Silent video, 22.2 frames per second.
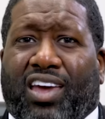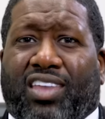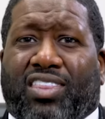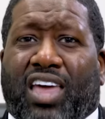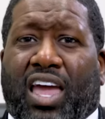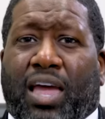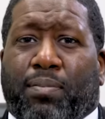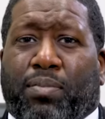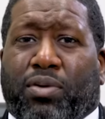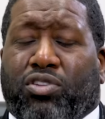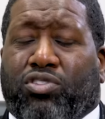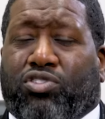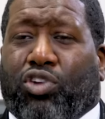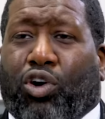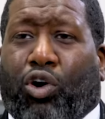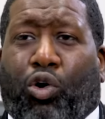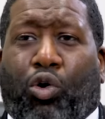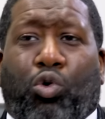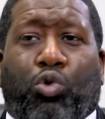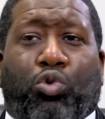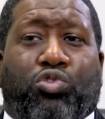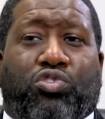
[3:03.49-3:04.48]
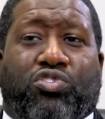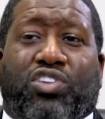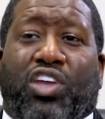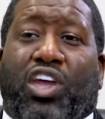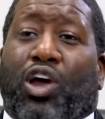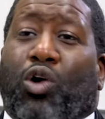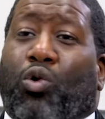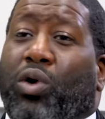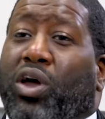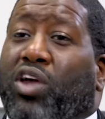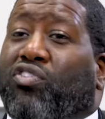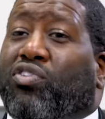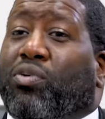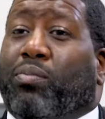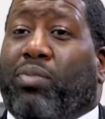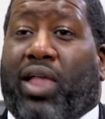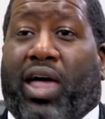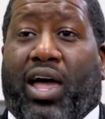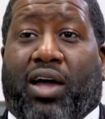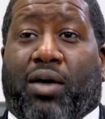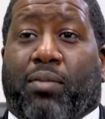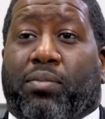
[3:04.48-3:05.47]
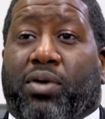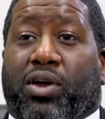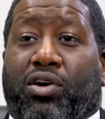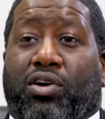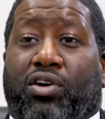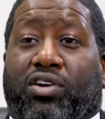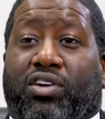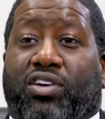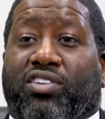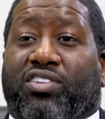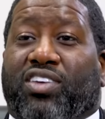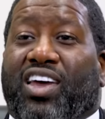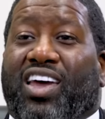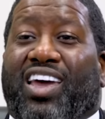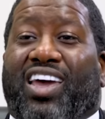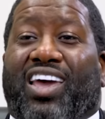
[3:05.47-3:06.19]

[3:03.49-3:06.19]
they've been told, stay away from black Americans.